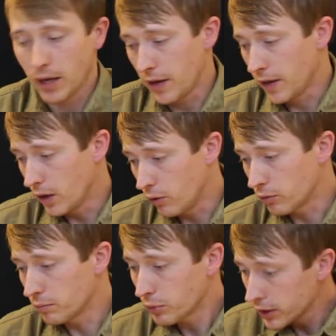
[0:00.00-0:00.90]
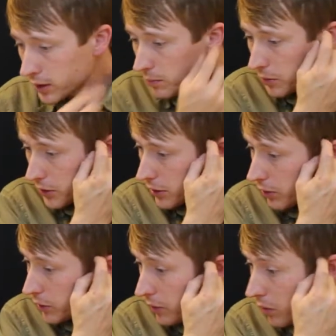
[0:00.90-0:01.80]
by the HON principles. So
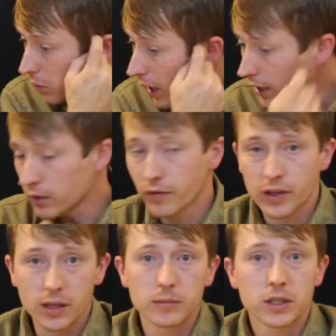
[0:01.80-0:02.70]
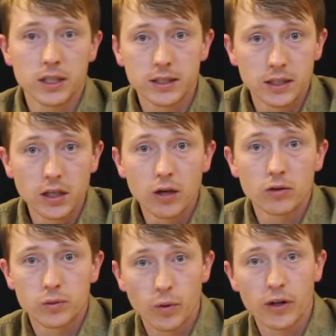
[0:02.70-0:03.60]
it's required for them to
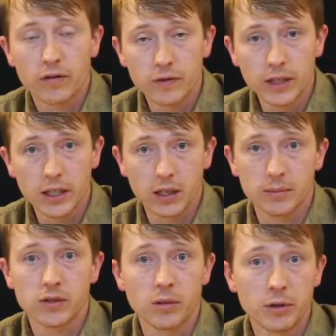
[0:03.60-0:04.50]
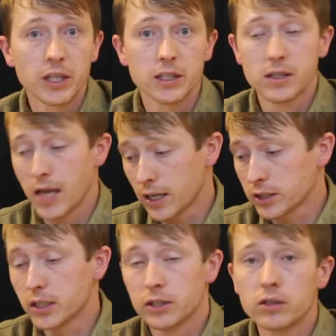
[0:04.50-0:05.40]
disclose where their funding comes from. And this is
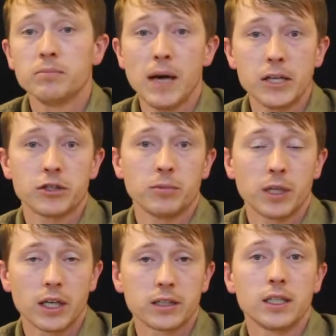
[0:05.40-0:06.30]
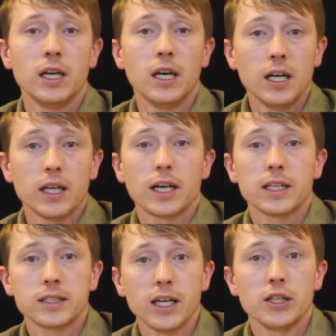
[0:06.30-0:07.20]
actually a good measure because, like I
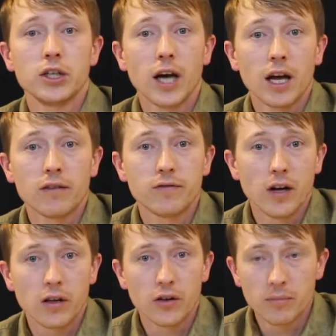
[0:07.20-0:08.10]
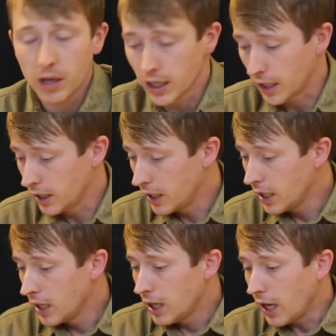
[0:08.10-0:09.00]
said, you got to follow the money.
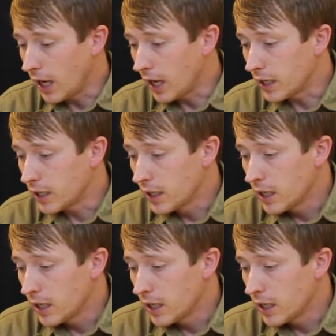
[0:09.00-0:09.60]
And